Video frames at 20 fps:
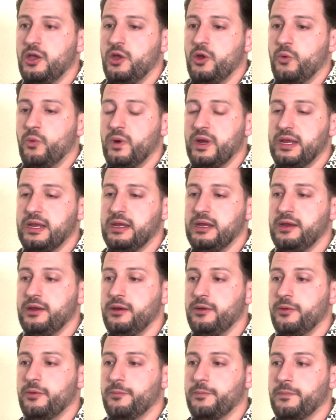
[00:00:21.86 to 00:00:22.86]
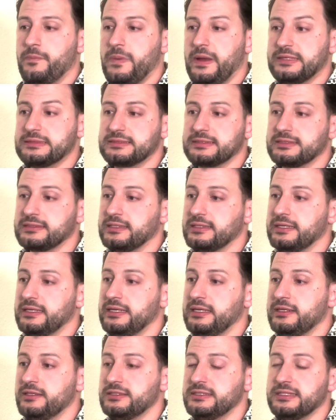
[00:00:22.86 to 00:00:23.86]
we
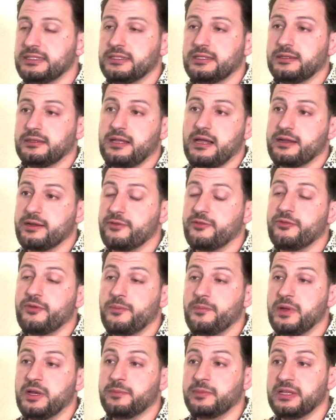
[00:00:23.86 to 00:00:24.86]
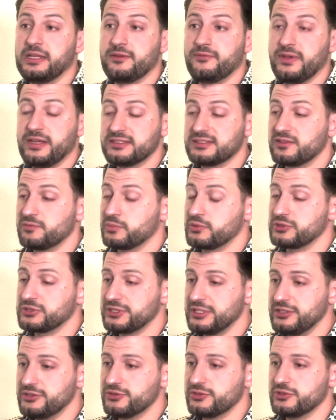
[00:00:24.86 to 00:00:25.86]
basically did a lot of minimally invasive
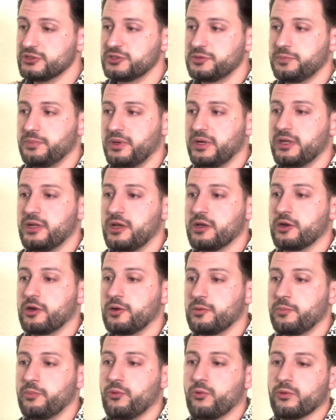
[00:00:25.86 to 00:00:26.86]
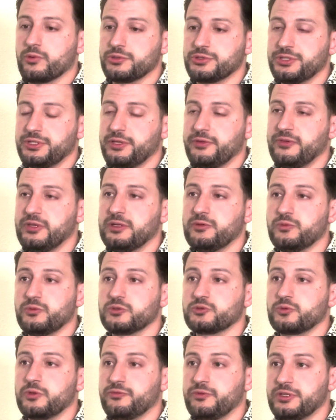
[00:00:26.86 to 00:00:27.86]
procedures, but a good portion of it
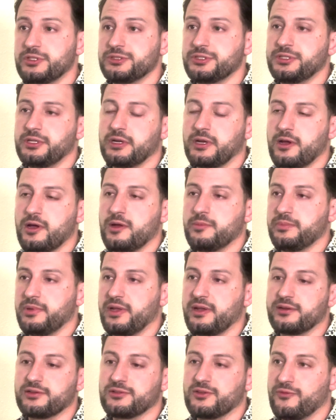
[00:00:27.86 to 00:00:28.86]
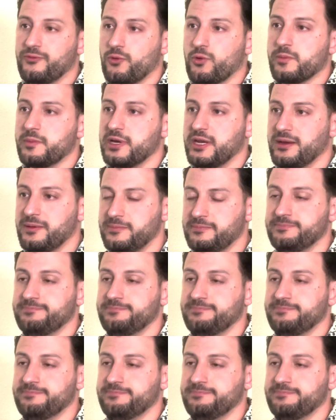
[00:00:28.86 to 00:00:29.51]
was revision and complex deformity.